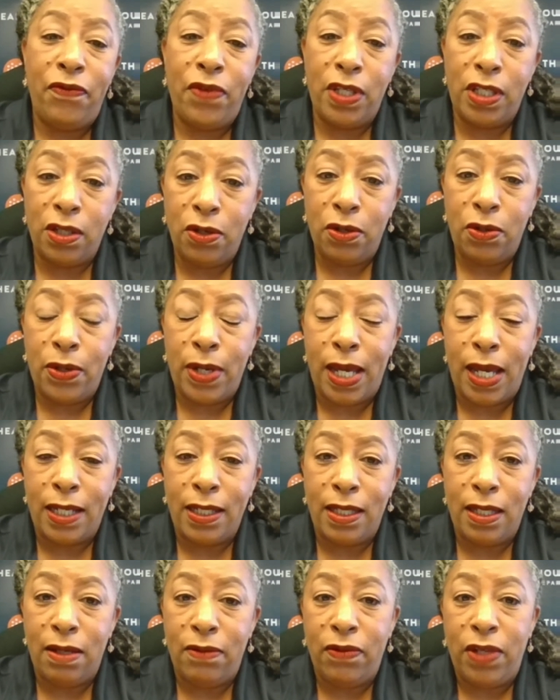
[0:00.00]
physical
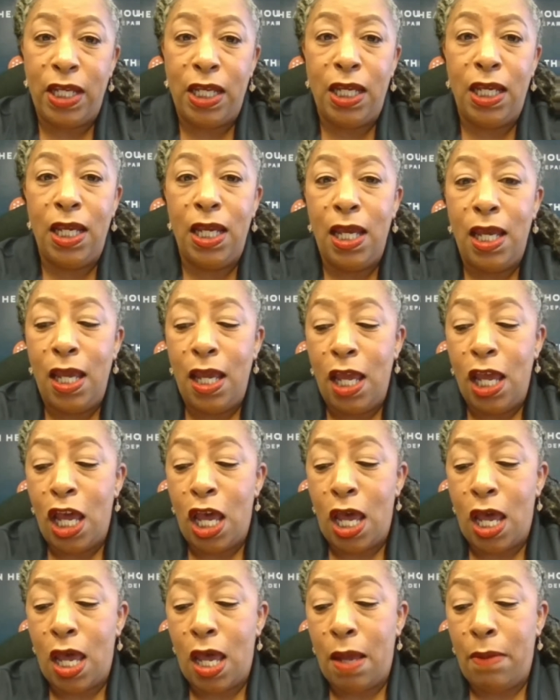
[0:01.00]
activity.
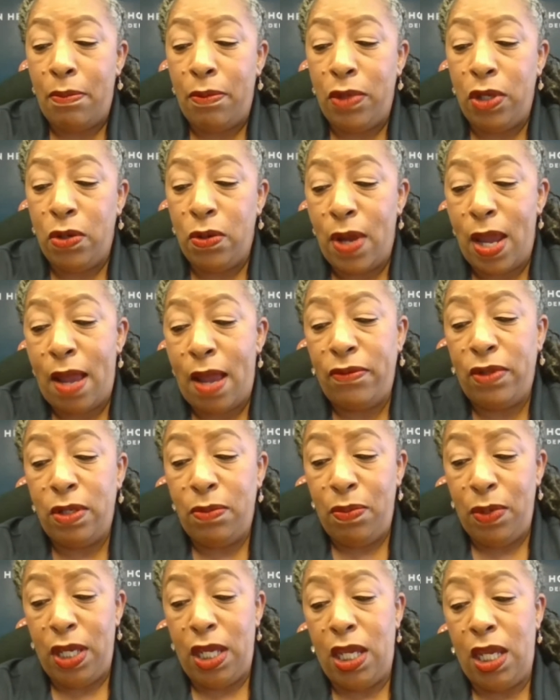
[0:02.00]
You have to
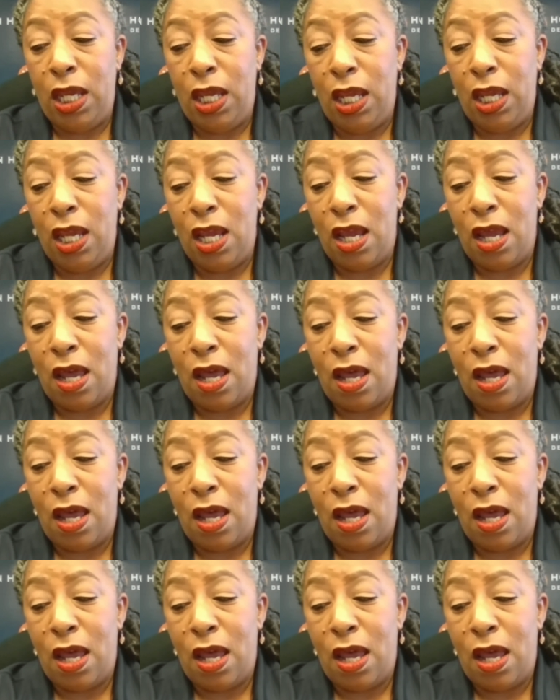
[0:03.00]
be